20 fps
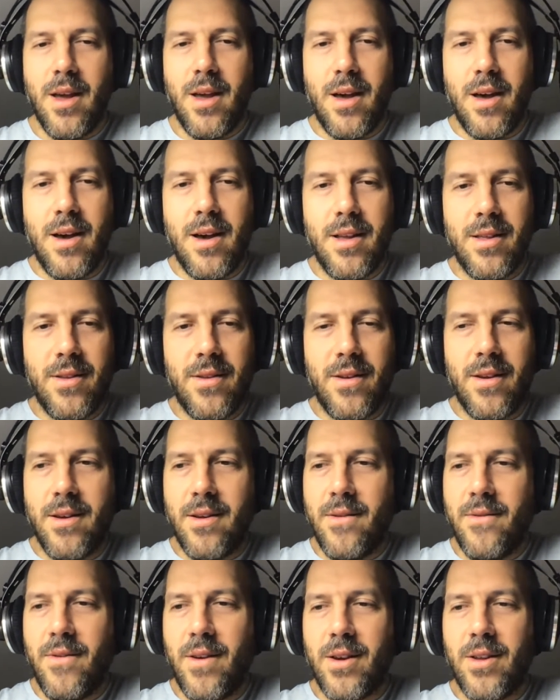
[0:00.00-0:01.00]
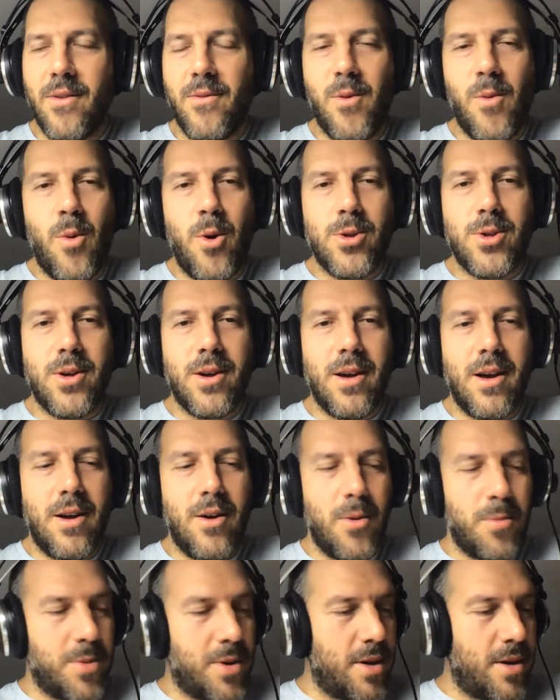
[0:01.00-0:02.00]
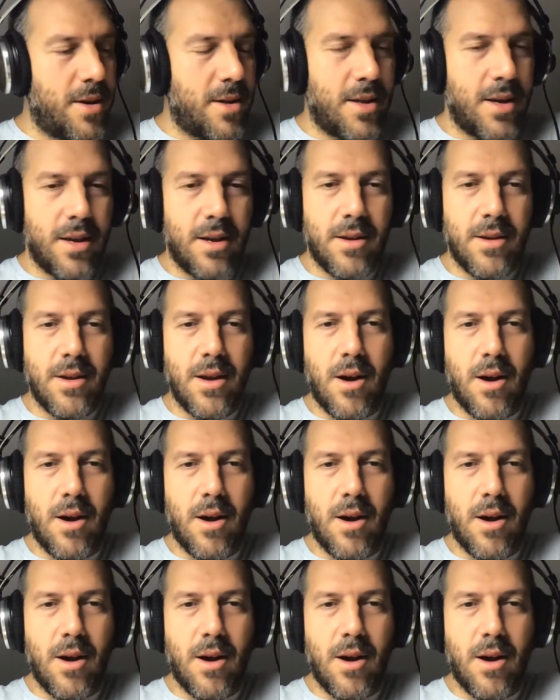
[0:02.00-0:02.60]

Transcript: And thank you for watching. I hope the